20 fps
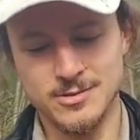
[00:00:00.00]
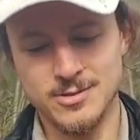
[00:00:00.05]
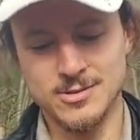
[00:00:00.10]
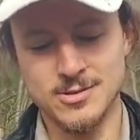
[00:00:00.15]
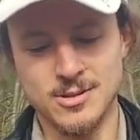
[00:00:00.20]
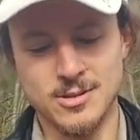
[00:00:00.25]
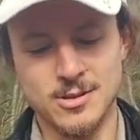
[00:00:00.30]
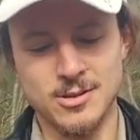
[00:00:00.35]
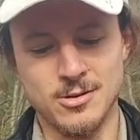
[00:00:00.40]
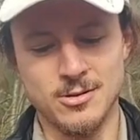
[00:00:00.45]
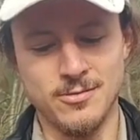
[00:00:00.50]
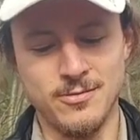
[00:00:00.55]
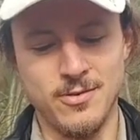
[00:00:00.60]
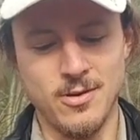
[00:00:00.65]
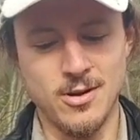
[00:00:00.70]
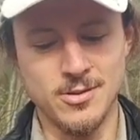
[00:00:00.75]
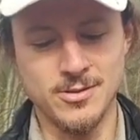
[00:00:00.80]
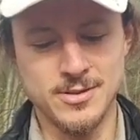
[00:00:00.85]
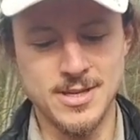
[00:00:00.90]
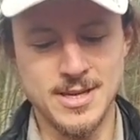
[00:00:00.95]
Just a little
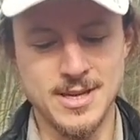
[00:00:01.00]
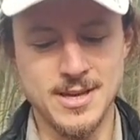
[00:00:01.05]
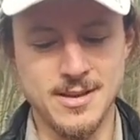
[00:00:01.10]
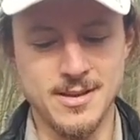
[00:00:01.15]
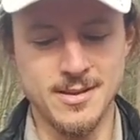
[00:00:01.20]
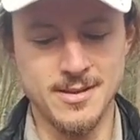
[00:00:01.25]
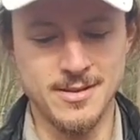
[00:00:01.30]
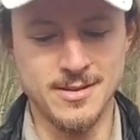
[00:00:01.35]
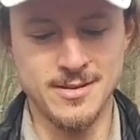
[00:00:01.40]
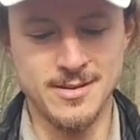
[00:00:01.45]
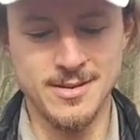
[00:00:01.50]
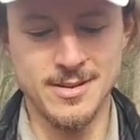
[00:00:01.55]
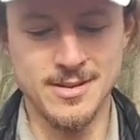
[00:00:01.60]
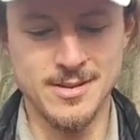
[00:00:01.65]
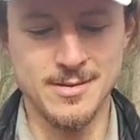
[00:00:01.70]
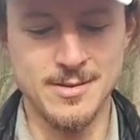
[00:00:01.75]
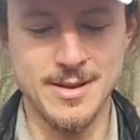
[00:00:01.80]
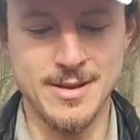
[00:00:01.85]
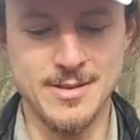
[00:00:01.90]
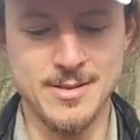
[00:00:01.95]
faulty.
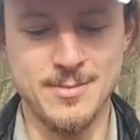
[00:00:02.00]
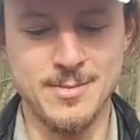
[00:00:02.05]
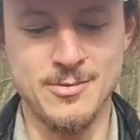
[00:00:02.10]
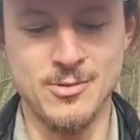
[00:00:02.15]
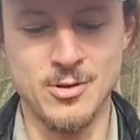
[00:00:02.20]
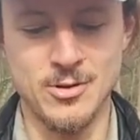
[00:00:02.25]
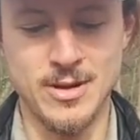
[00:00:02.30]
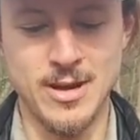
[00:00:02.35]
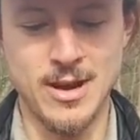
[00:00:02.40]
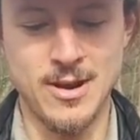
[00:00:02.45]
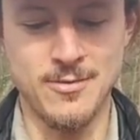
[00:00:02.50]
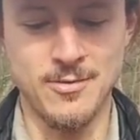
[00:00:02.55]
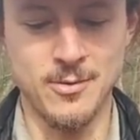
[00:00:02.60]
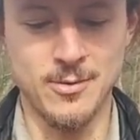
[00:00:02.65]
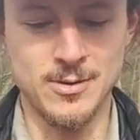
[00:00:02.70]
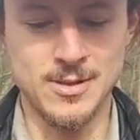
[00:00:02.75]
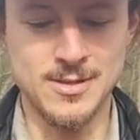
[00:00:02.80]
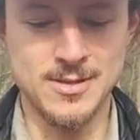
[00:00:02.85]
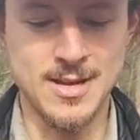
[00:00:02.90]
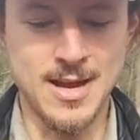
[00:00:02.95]
You have to be real careful
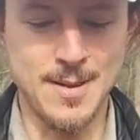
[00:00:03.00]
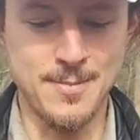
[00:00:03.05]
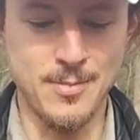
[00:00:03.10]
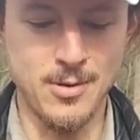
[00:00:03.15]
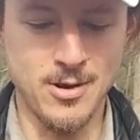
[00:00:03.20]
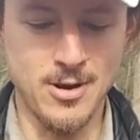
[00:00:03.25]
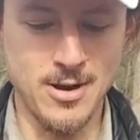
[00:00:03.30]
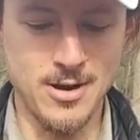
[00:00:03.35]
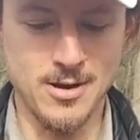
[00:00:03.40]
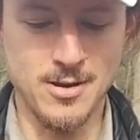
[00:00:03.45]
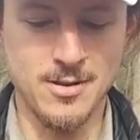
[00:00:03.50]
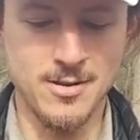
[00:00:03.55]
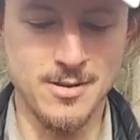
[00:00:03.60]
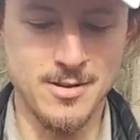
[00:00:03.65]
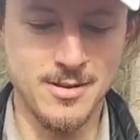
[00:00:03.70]
with the top part.